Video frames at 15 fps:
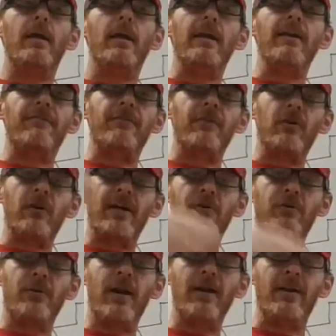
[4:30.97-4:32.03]
If you're a
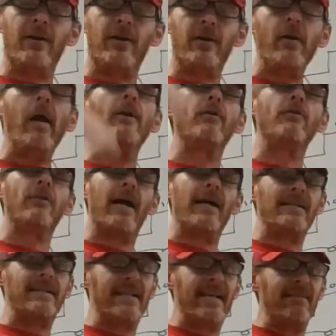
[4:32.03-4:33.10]
creditor, you'd like
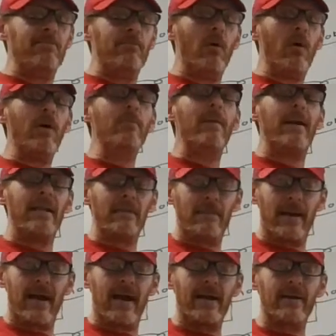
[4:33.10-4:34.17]
to get more money
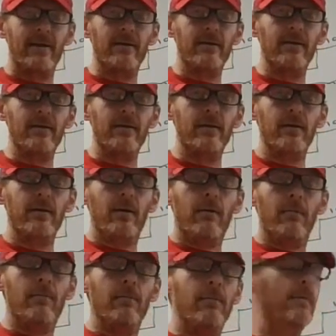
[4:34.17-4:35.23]
back,
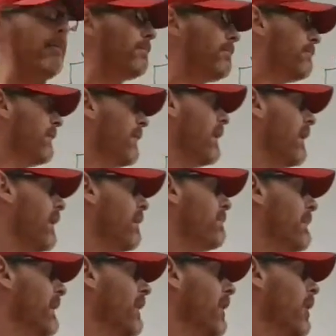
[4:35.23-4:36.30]
but
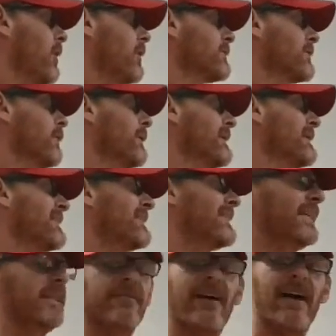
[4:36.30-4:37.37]
it also
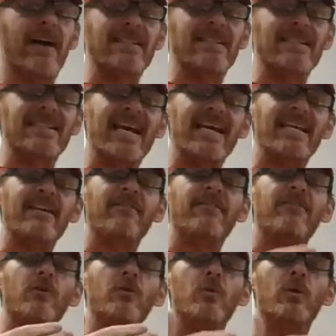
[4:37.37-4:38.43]
incentivizes taking
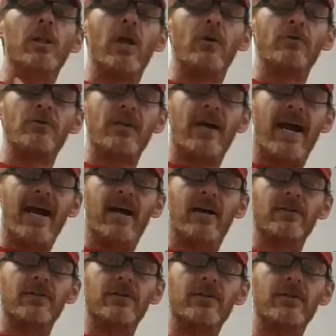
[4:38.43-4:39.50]
fewer loans
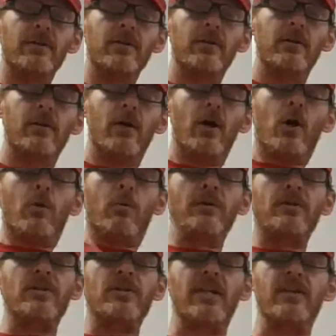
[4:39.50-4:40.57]
out,
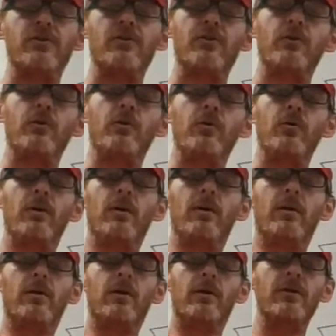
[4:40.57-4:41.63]
which tends to
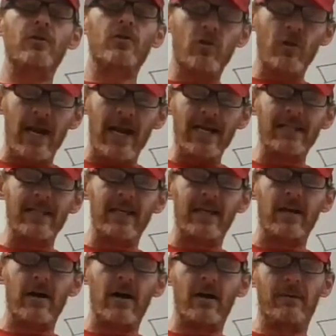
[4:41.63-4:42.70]
contract the
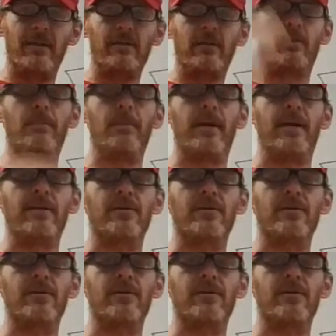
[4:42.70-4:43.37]
economy a little bit.